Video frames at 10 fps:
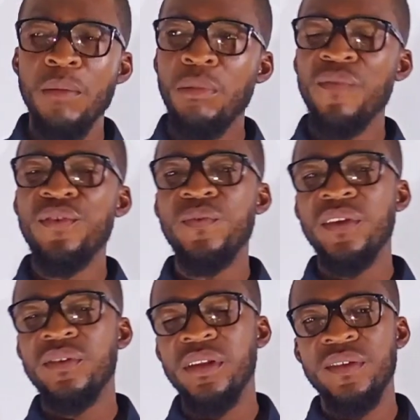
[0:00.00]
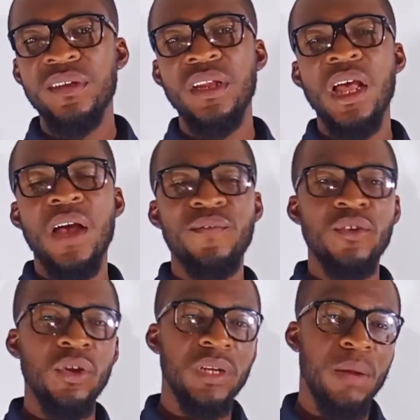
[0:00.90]
In my previous lesson, I have
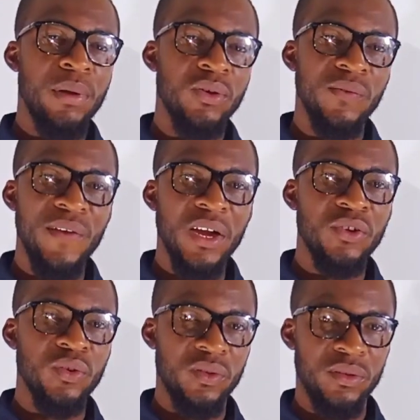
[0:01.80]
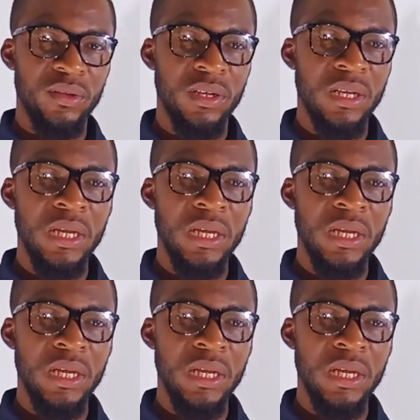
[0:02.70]
talked about factors,